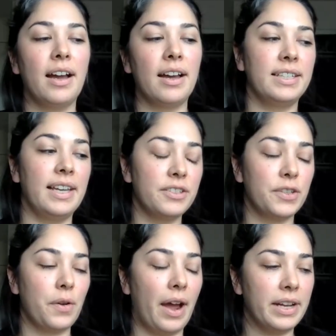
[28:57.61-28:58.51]
Uh, yeah,
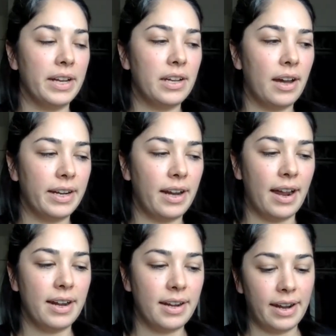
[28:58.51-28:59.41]
so I got it.
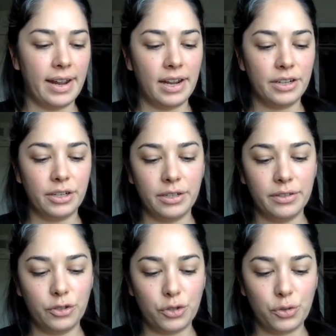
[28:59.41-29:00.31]
I, I had a the